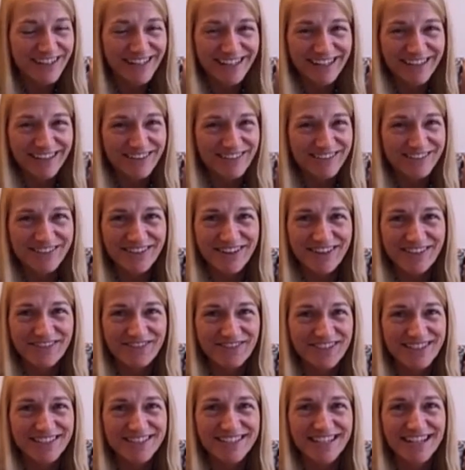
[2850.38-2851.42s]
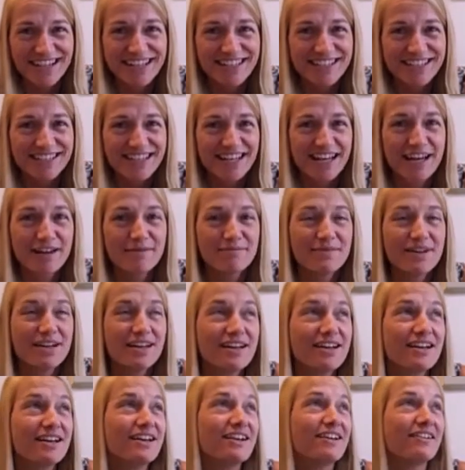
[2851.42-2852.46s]
when it goes off the second time.
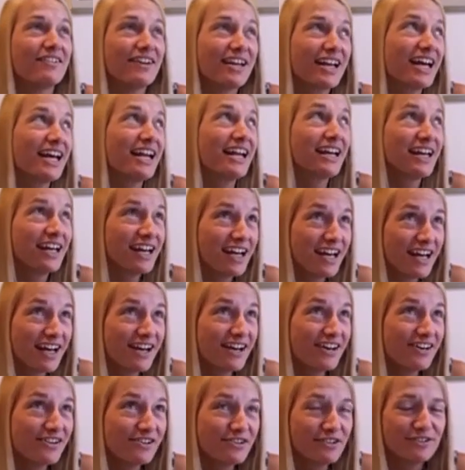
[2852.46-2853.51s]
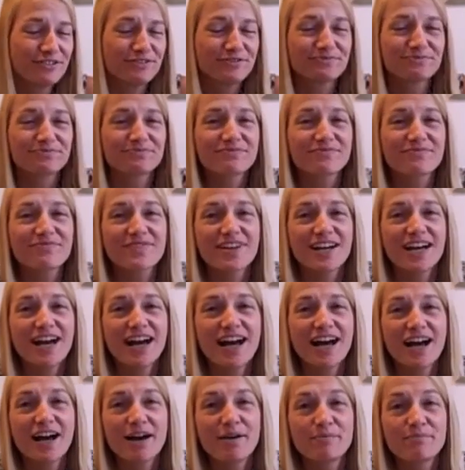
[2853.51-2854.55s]
I gotta
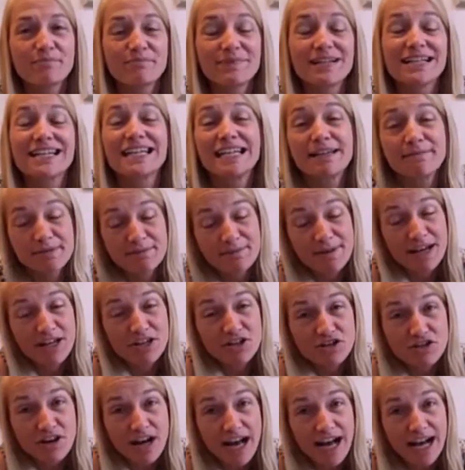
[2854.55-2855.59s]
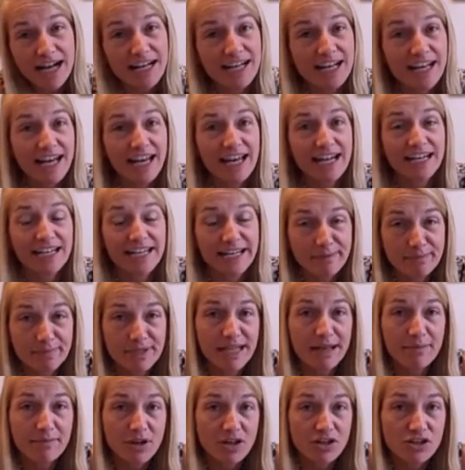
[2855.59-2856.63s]
go! Um, but it keeps me on track and it
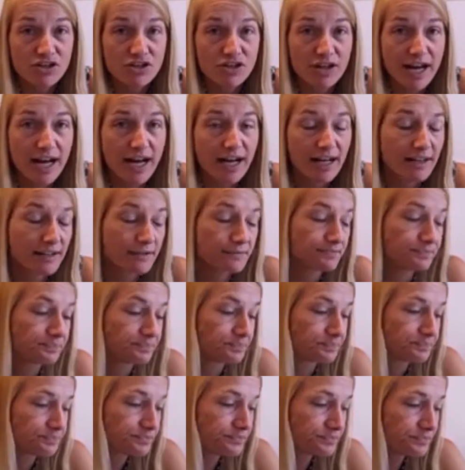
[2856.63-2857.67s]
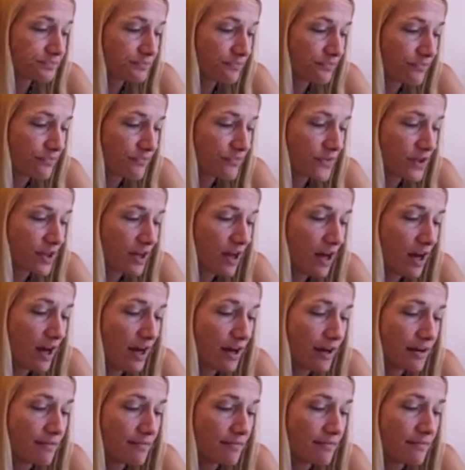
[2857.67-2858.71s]
keeps them on track.
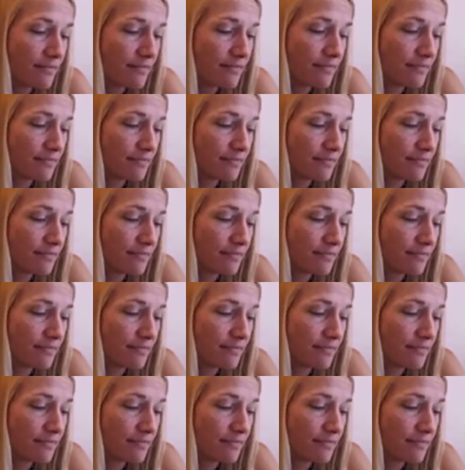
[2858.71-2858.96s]
Um,